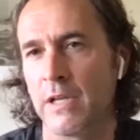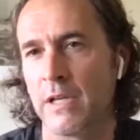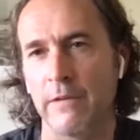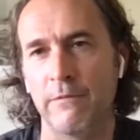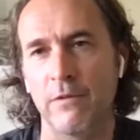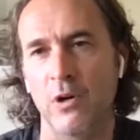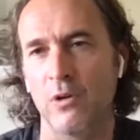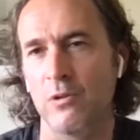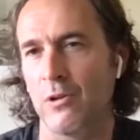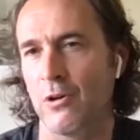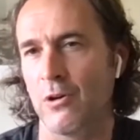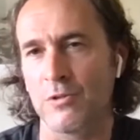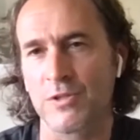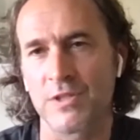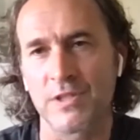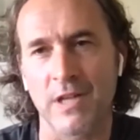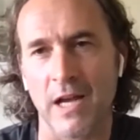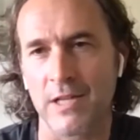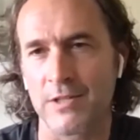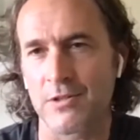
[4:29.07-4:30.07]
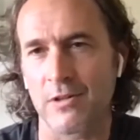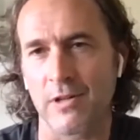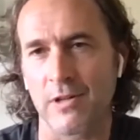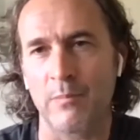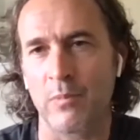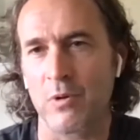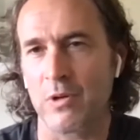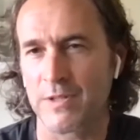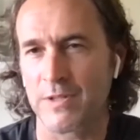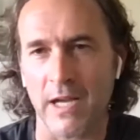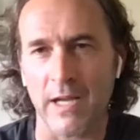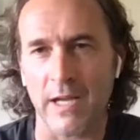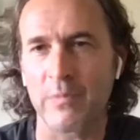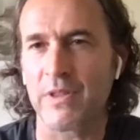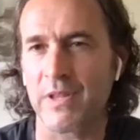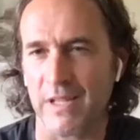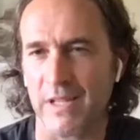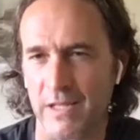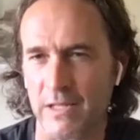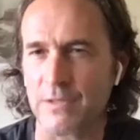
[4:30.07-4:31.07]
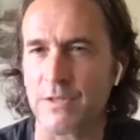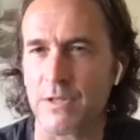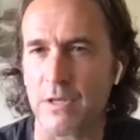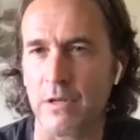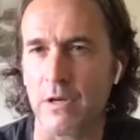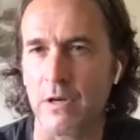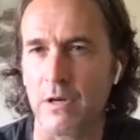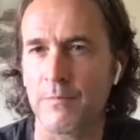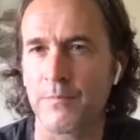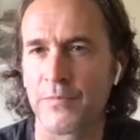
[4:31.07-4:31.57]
Evolo skyscraper type things.